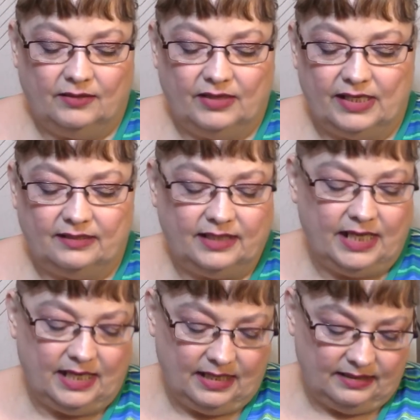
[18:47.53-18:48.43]
This
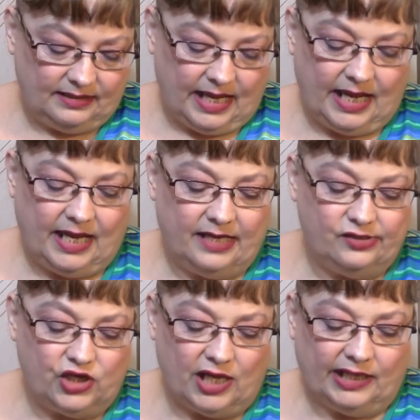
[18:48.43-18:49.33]
is a
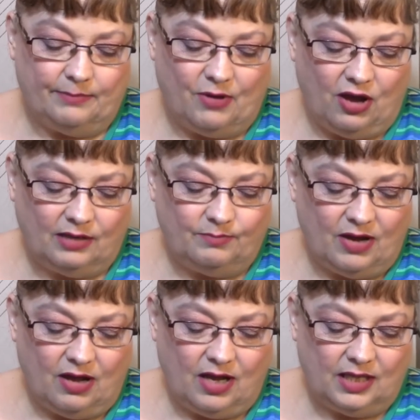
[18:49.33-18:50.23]
Jelly Pong
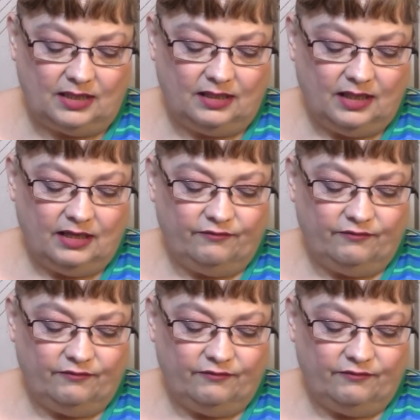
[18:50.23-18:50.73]
Pong